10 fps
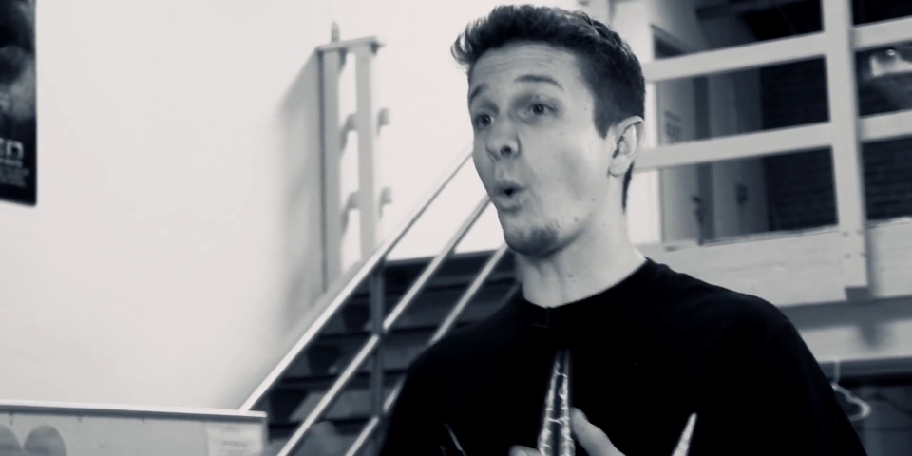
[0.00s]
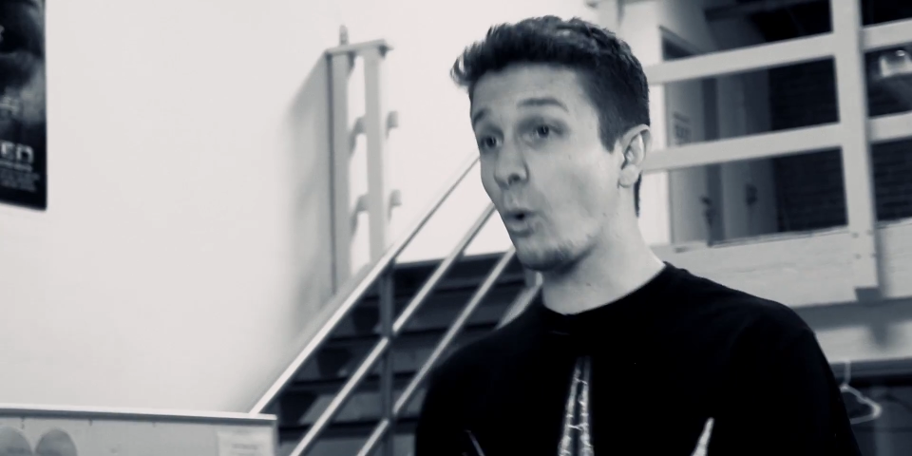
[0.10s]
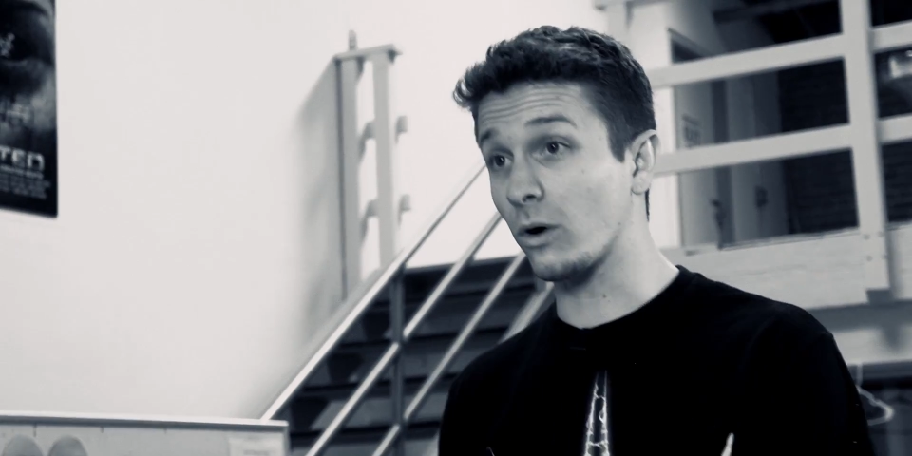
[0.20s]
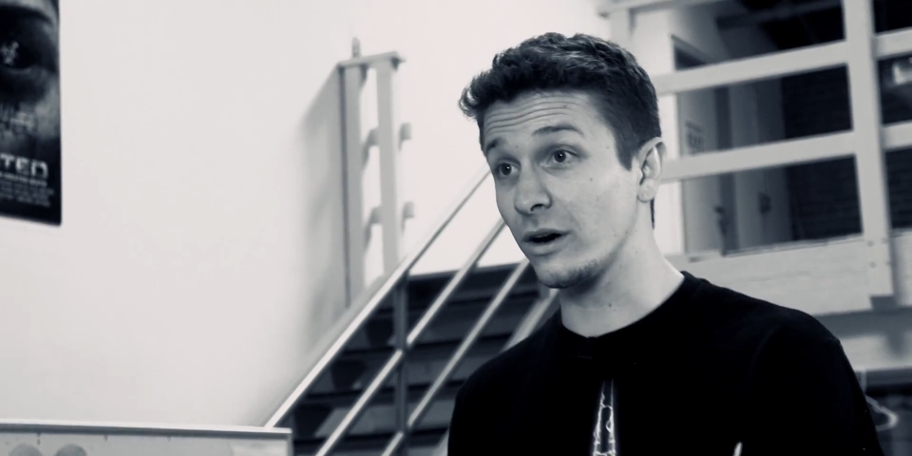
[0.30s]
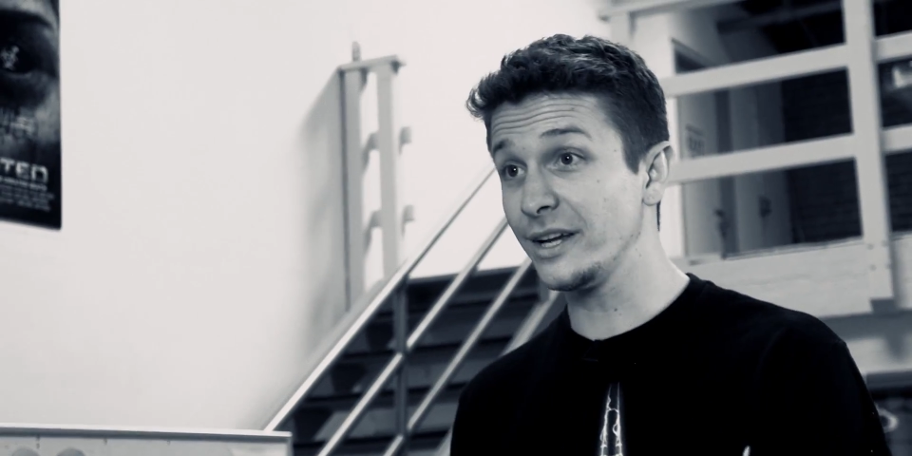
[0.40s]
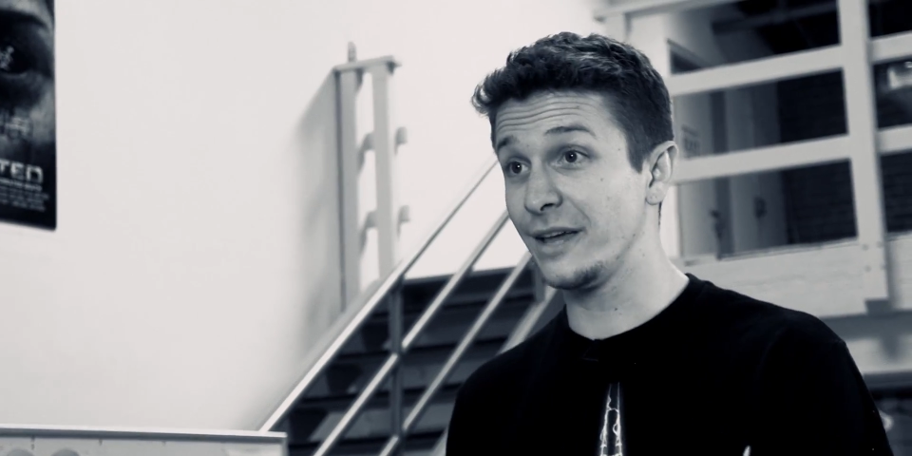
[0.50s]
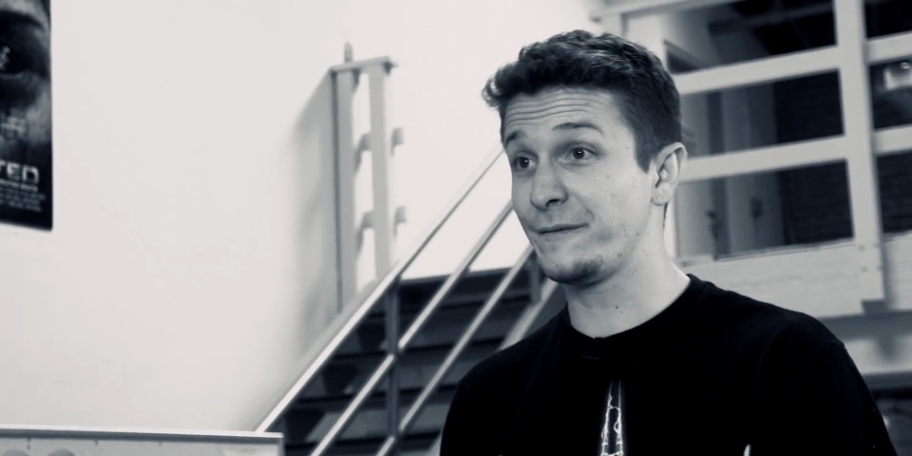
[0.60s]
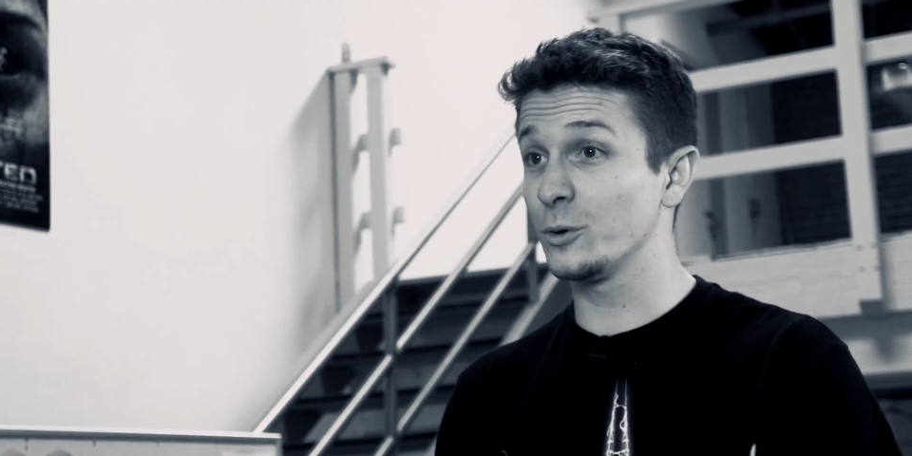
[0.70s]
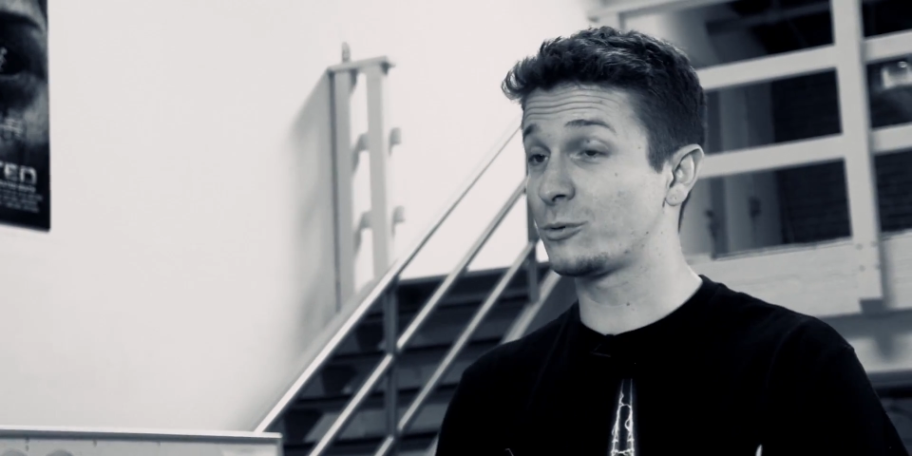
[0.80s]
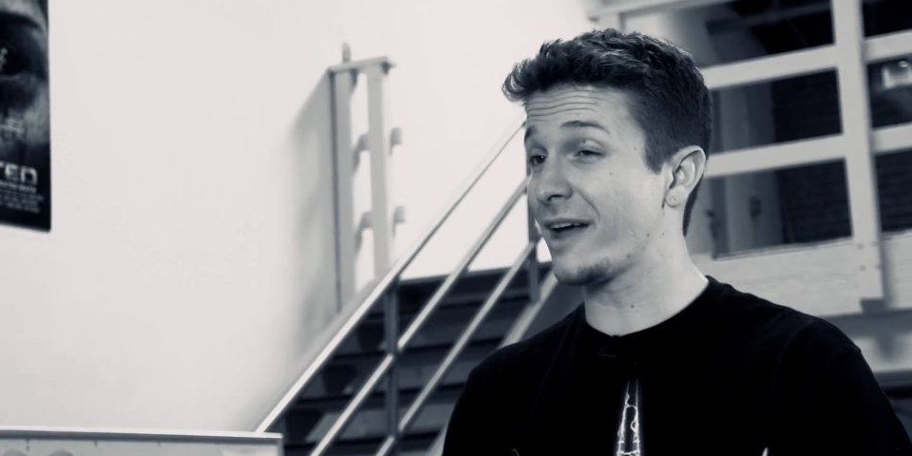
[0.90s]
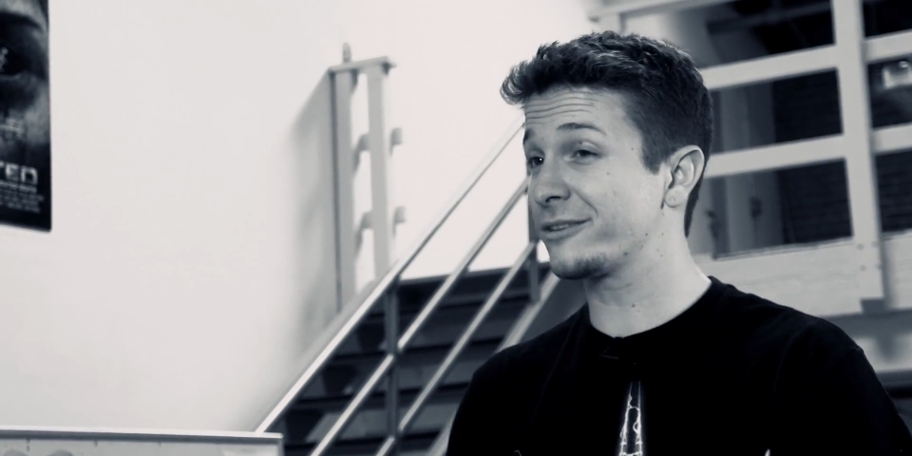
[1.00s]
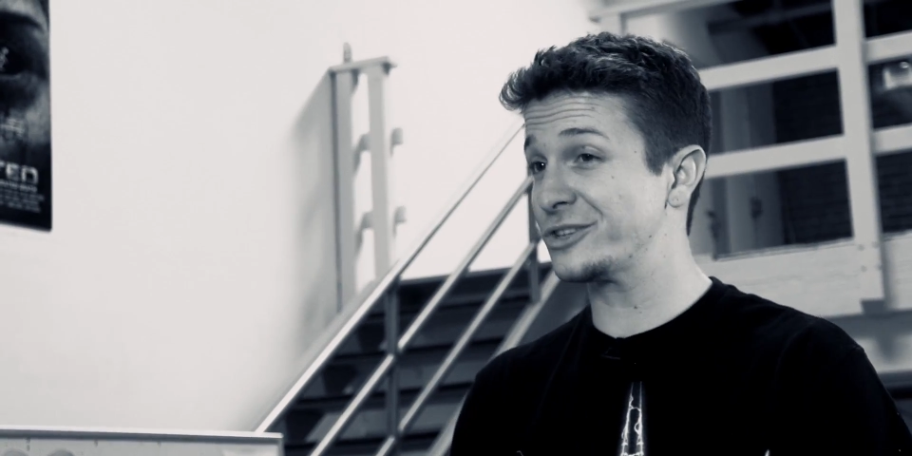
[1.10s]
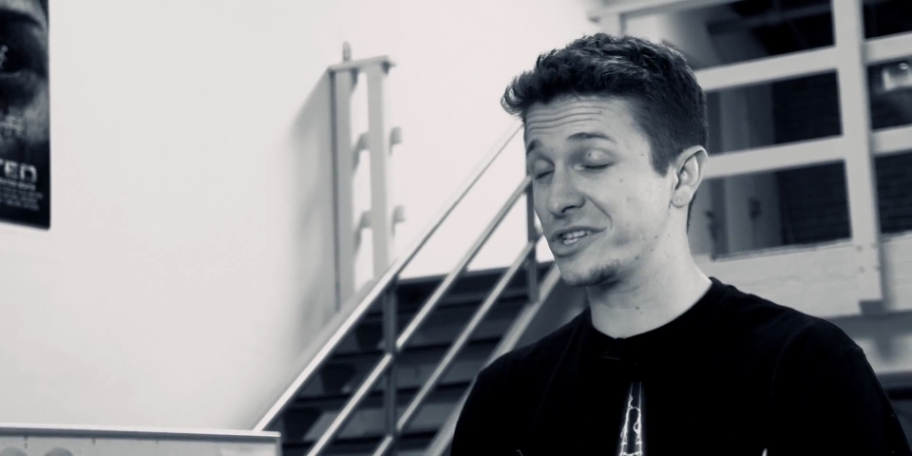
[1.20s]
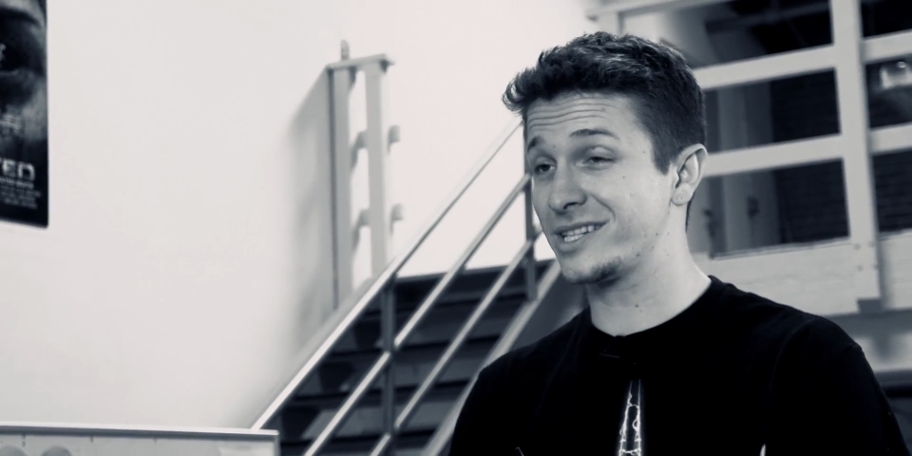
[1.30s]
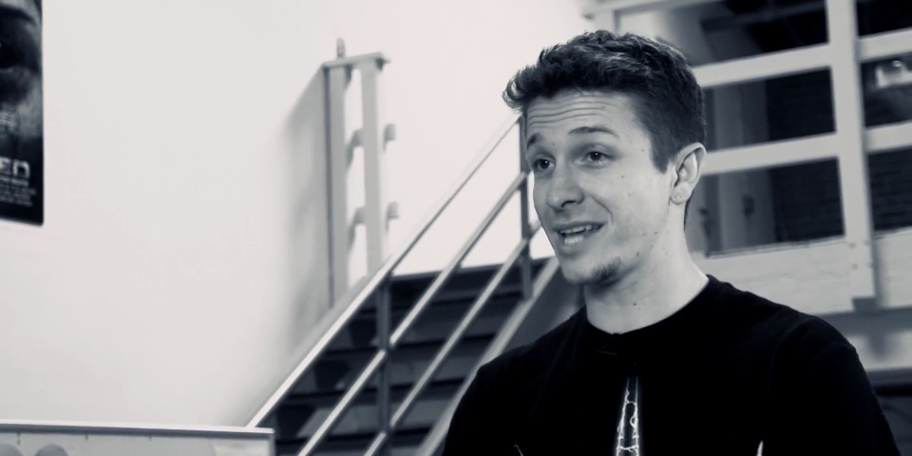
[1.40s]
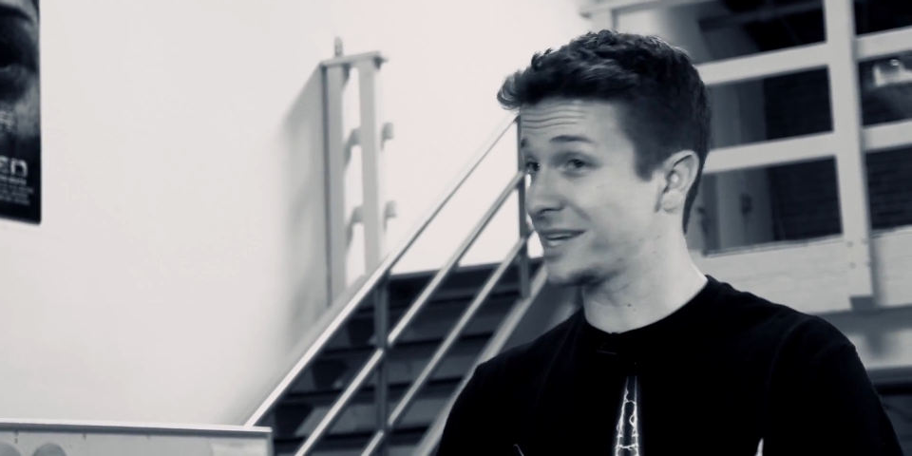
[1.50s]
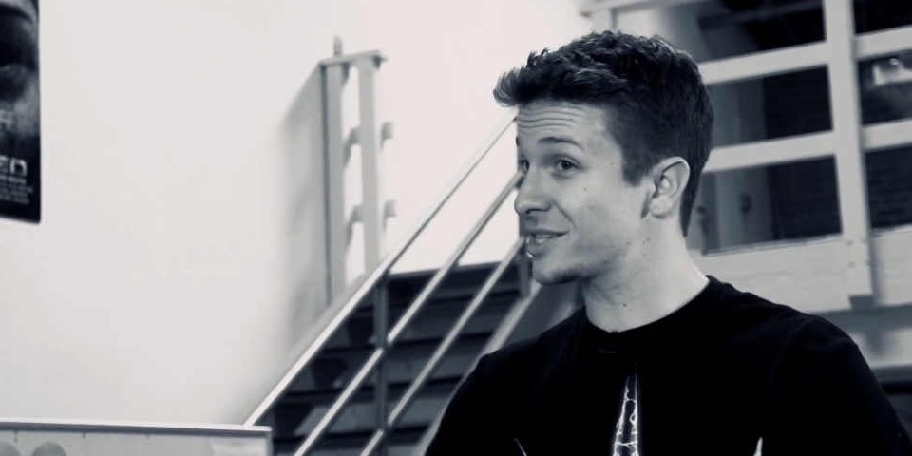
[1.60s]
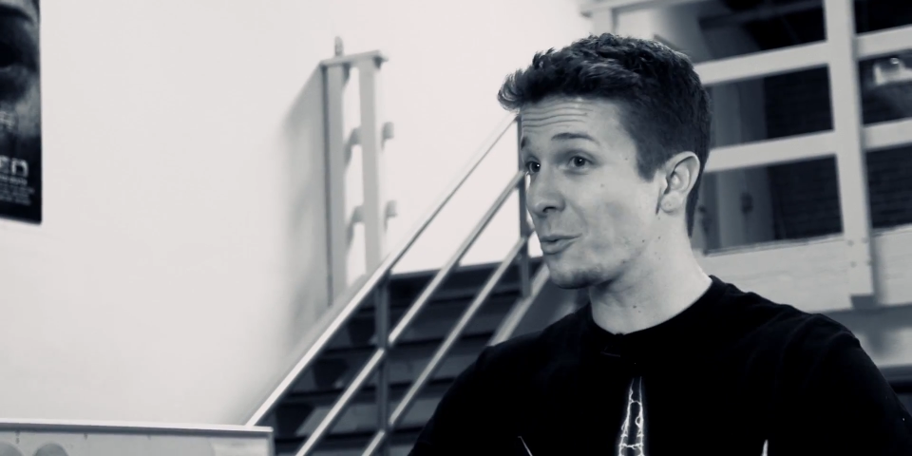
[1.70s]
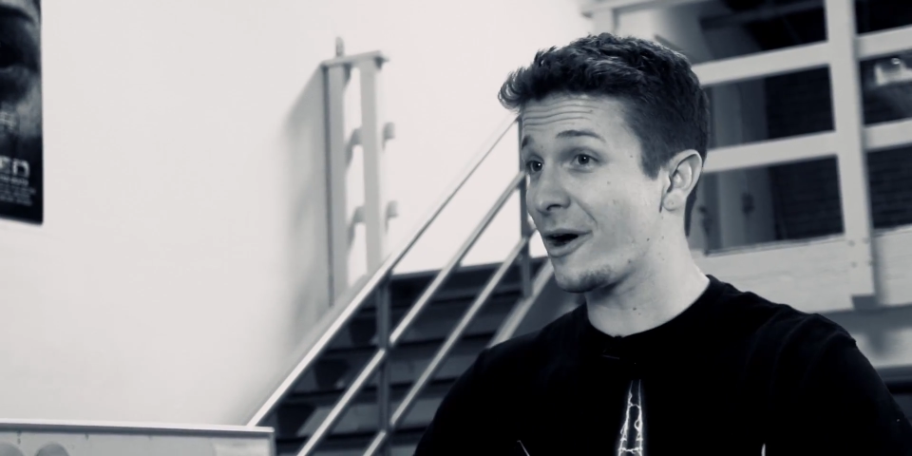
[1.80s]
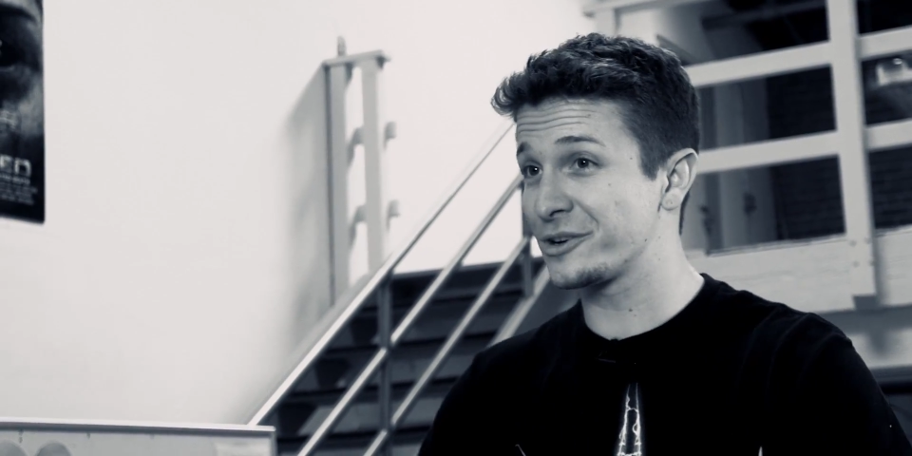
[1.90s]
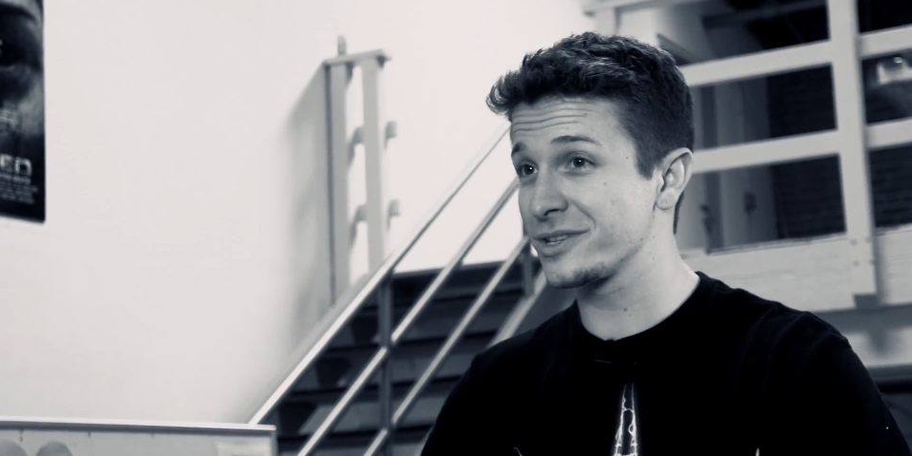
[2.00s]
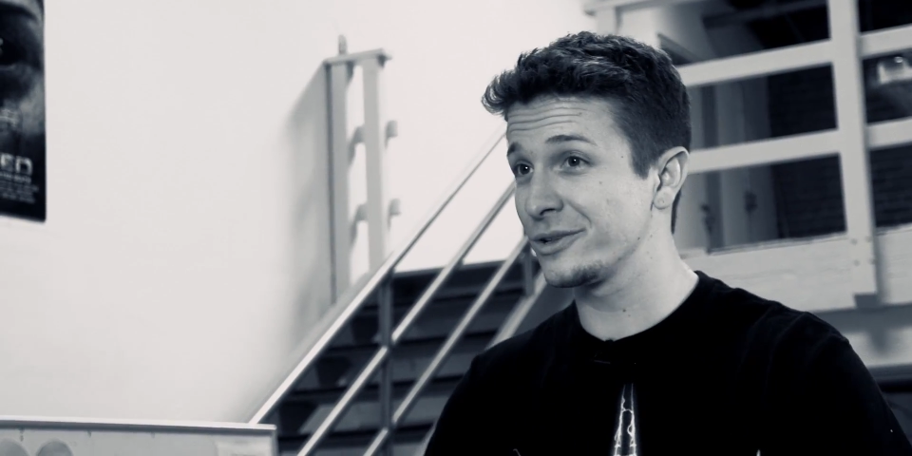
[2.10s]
Or if you would rather just test the waters a